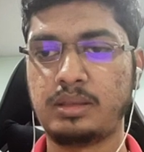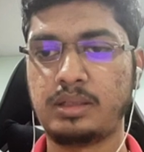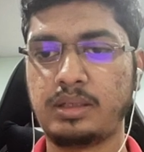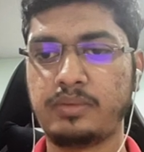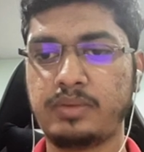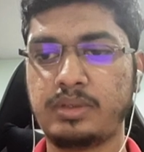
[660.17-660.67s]

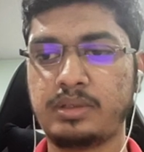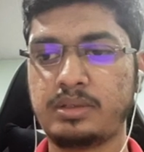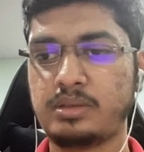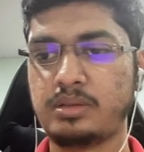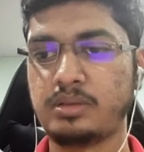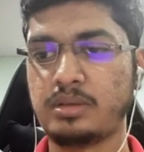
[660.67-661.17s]

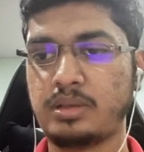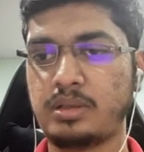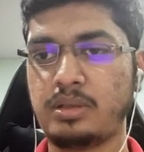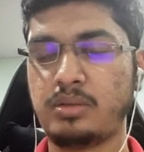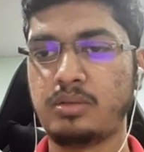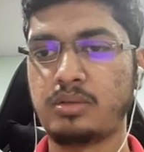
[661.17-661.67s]
31st,
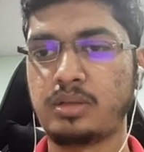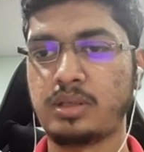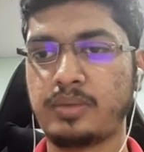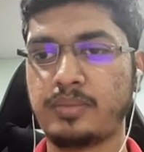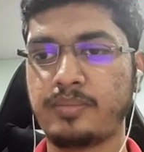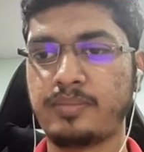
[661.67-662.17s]
and okay,
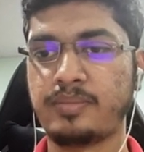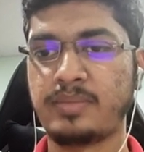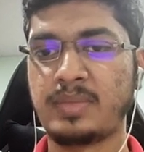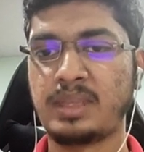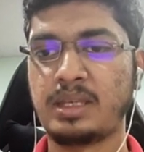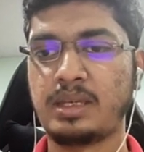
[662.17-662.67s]

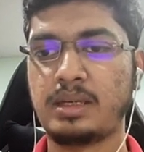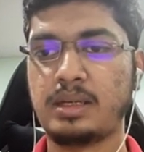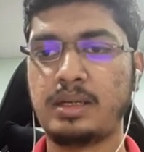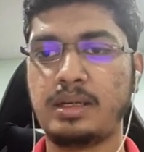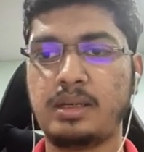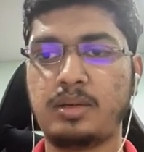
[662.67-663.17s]

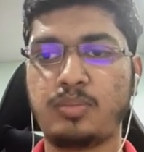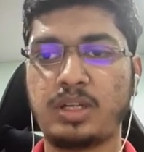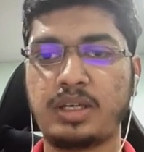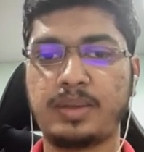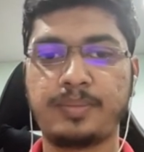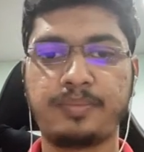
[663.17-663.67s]
and
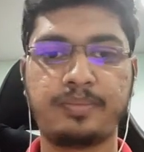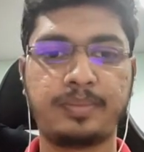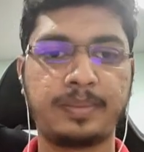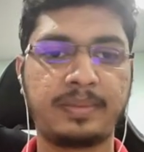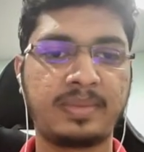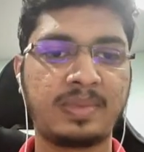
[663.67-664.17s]
apply.
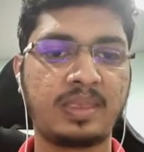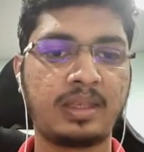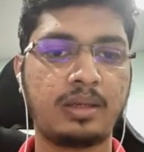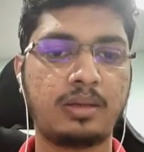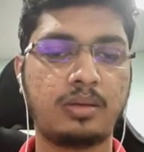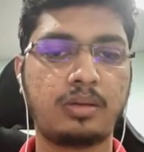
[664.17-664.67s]

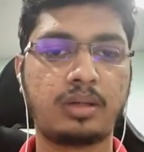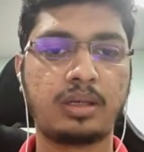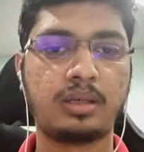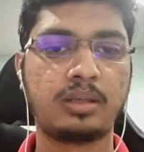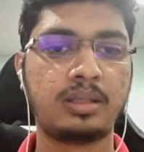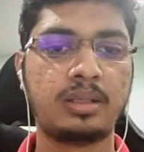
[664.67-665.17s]
Okay,
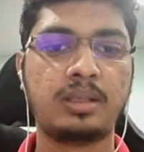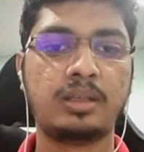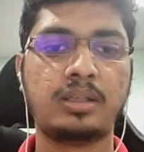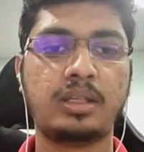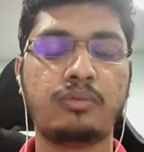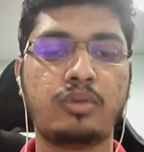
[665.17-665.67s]

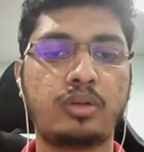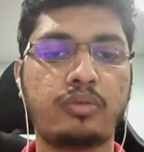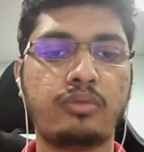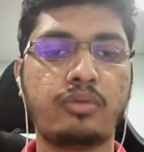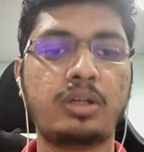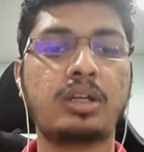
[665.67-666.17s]
then what
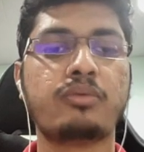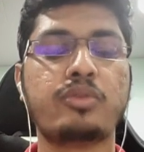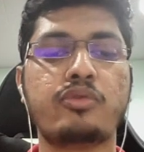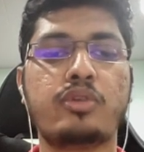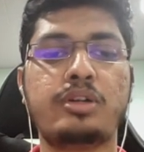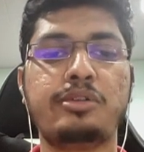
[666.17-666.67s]
we
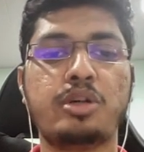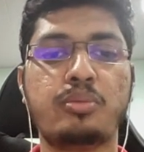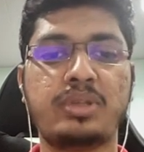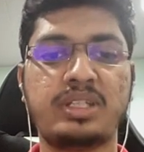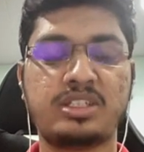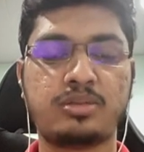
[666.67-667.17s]
want
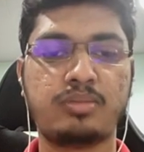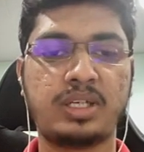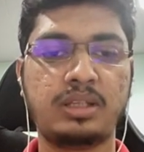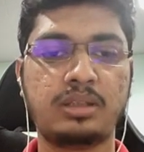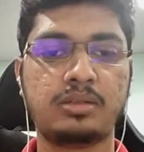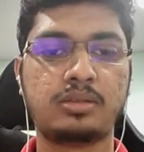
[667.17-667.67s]
domain as
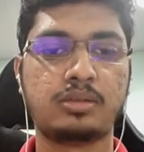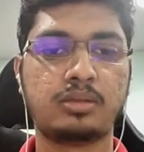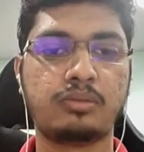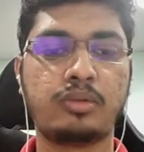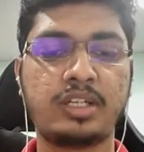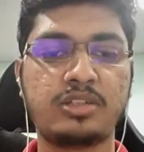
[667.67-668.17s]
month. So
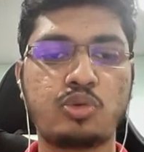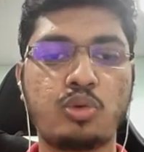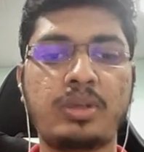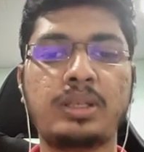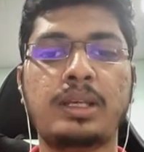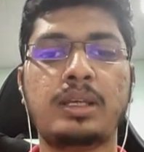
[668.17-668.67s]
what is
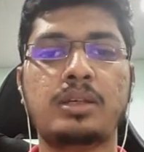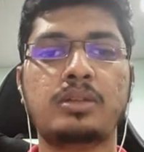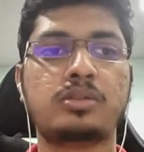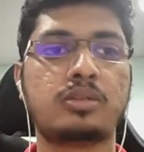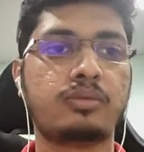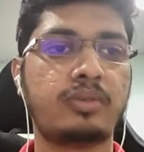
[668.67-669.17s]
domain?
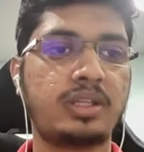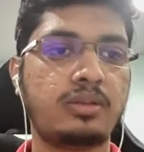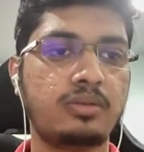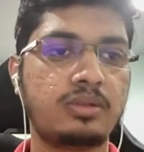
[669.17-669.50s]
So when you